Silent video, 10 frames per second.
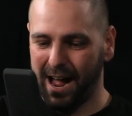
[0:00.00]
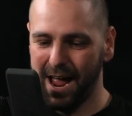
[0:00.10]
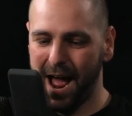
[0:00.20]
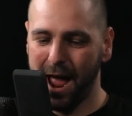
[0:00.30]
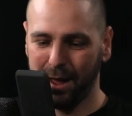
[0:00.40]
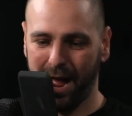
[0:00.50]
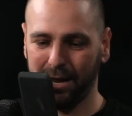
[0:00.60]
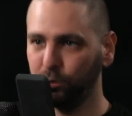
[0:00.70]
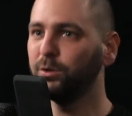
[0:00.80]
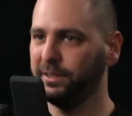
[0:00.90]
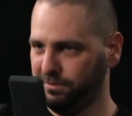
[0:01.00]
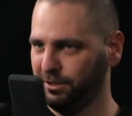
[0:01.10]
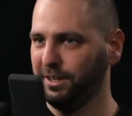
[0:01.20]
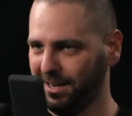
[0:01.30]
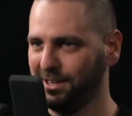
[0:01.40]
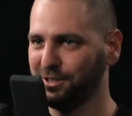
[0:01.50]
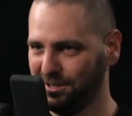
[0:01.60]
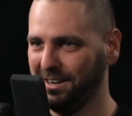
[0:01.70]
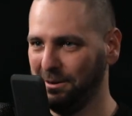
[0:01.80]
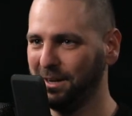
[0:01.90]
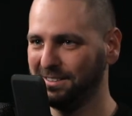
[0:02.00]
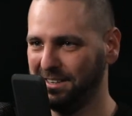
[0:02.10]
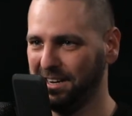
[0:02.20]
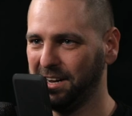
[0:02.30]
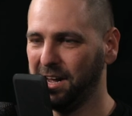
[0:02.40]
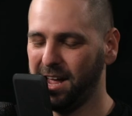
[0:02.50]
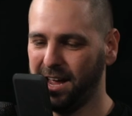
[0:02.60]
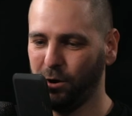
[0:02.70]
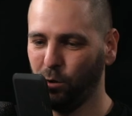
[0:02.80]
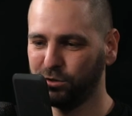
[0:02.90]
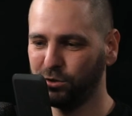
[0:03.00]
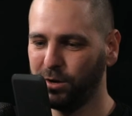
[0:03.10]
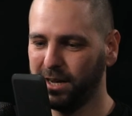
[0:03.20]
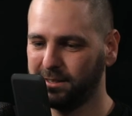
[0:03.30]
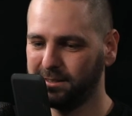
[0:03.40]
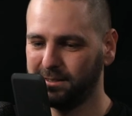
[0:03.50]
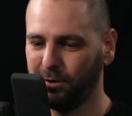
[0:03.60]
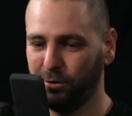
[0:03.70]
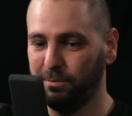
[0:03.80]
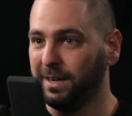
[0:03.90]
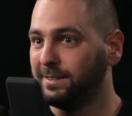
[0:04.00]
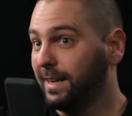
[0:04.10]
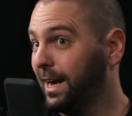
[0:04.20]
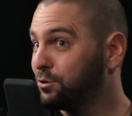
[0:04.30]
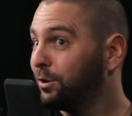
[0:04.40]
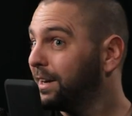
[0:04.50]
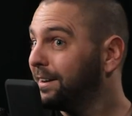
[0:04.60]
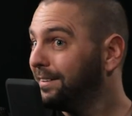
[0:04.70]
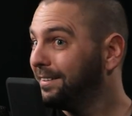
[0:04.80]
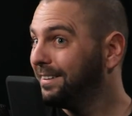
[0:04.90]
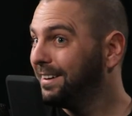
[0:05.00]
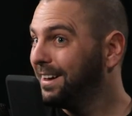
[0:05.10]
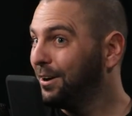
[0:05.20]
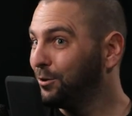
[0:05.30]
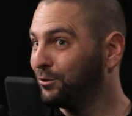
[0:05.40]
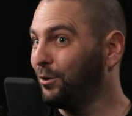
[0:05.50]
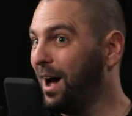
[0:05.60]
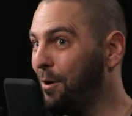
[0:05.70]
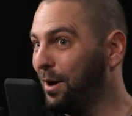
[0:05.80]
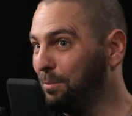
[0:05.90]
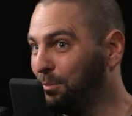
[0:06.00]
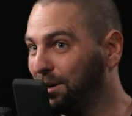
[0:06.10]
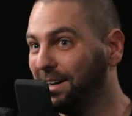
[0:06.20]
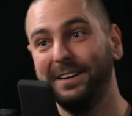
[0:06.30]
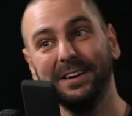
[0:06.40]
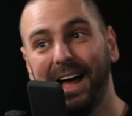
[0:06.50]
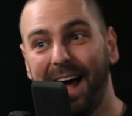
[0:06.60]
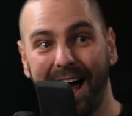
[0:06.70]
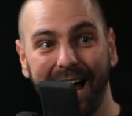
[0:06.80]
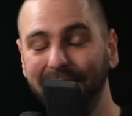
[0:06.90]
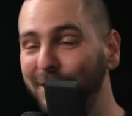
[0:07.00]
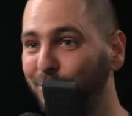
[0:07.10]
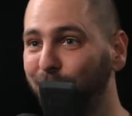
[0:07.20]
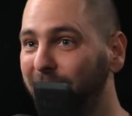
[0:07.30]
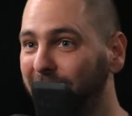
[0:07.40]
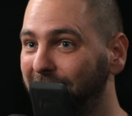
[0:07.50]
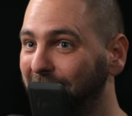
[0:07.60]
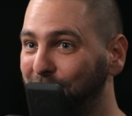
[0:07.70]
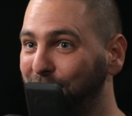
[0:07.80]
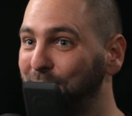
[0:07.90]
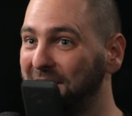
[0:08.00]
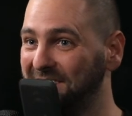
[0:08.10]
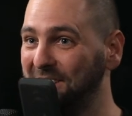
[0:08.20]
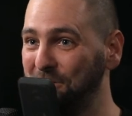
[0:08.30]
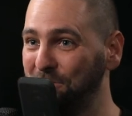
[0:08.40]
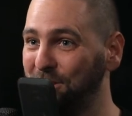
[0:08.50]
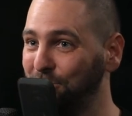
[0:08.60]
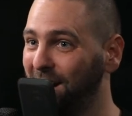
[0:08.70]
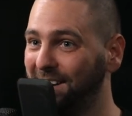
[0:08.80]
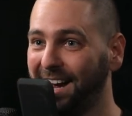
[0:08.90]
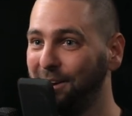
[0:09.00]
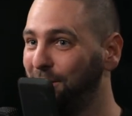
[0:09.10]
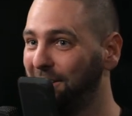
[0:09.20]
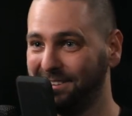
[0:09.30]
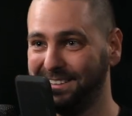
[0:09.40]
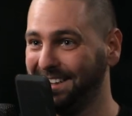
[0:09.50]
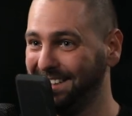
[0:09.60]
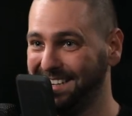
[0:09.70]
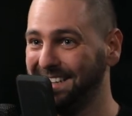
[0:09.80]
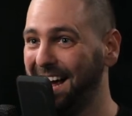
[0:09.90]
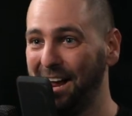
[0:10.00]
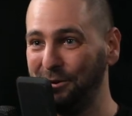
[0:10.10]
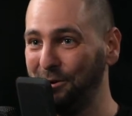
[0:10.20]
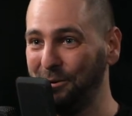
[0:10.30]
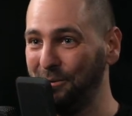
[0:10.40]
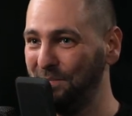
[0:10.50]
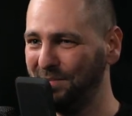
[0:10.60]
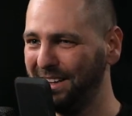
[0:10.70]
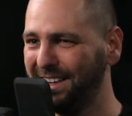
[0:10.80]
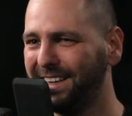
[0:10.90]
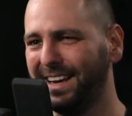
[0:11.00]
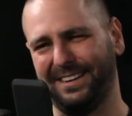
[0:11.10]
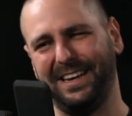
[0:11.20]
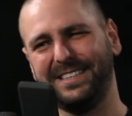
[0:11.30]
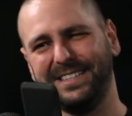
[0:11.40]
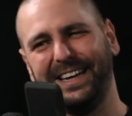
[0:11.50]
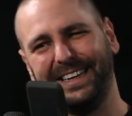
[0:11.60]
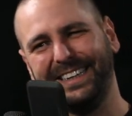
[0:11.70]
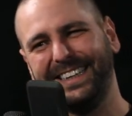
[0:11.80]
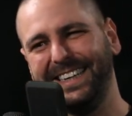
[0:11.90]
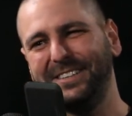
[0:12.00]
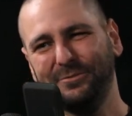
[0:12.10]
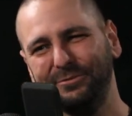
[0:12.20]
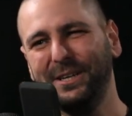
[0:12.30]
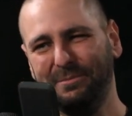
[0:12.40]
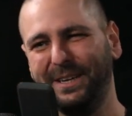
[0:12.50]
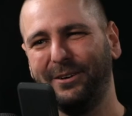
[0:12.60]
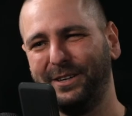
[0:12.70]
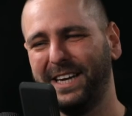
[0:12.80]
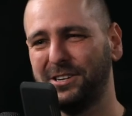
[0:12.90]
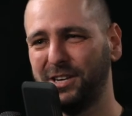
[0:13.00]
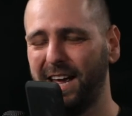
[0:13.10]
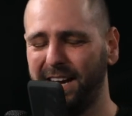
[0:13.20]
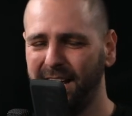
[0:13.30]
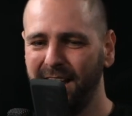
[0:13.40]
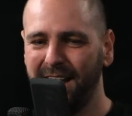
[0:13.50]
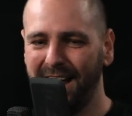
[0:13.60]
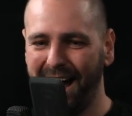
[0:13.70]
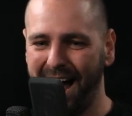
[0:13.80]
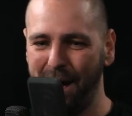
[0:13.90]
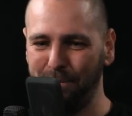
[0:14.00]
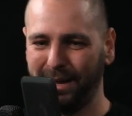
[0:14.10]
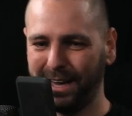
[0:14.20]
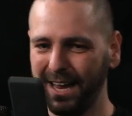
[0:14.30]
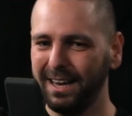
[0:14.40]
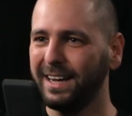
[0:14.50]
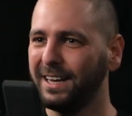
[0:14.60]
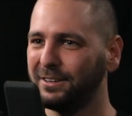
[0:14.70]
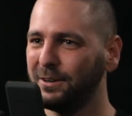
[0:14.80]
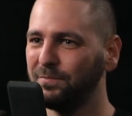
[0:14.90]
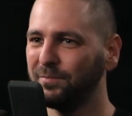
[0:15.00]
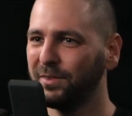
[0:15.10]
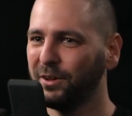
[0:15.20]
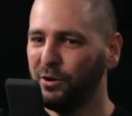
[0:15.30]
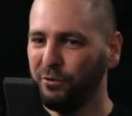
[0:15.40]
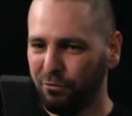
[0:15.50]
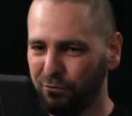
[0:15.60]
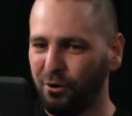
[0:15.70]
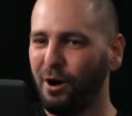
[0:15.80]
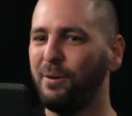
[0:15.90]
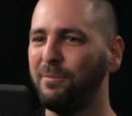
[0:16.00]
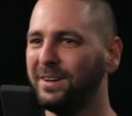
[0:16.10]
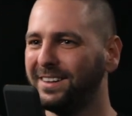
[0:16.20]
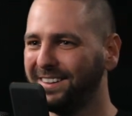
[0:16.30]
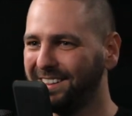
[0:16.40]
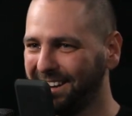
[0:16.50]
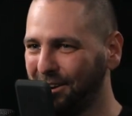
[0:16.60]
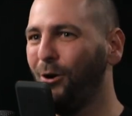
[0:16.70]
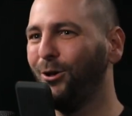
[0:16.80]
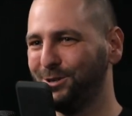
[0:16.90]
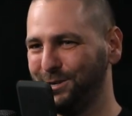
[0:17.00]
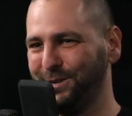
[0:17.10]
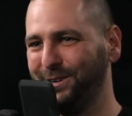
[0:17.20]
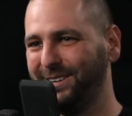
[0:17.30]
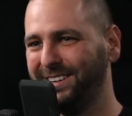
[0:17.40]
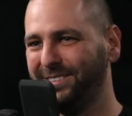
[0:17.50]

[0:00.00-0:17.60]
I, I I do live on the edge, I must say, and also it's on my scheduling, also how I book. I need to be in a few days. I need to be in Uganda. I don't have a ticket yet. I don't know. Ooh. Yeah, it's like it's really being on the edge, and I'm getting it from the culture,